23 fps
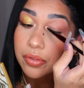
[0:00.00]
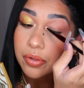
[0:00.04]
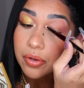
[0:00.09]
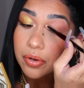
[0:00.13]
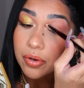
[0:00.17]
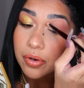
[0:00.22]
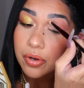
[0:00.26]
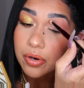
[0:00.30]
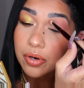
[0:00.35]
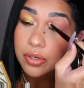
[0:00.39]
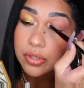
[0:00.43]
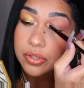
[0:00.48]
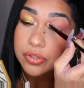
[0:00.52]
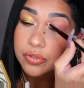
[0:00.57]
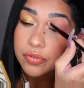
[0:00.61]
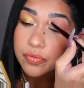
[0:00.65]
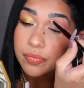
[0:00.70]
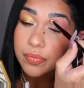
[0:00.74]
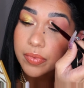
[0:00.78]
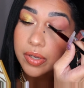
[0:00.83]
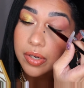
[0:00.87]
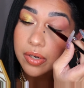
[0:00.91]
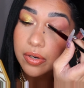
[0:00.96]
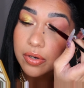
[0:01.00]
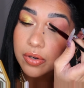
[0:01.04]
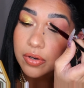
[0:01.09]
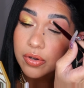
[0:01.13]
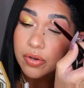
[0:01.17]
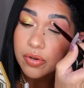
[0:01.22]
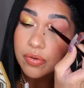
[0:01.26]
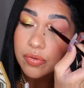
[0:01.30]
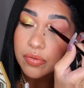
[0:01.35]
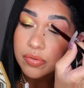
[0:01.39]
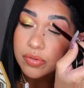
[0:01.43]
the arch of my
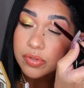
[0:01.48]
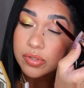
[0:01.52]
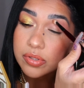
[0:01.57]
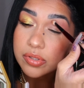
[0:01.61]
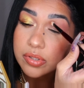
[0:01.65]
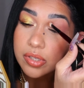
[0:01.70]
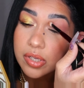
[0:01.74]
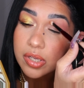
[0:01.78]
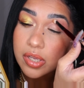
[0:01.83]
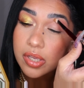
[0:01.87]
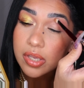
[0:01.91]
nose,